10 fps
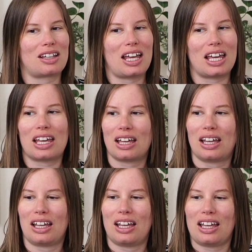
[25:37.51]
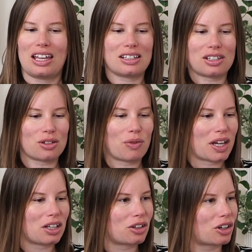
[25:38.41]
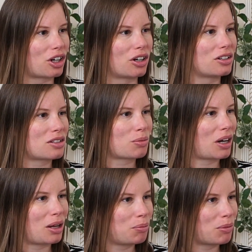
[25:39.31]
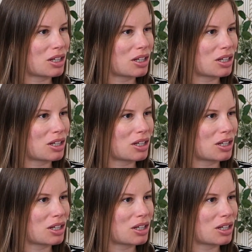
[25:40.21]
Like, is this a regular occurrence when I'm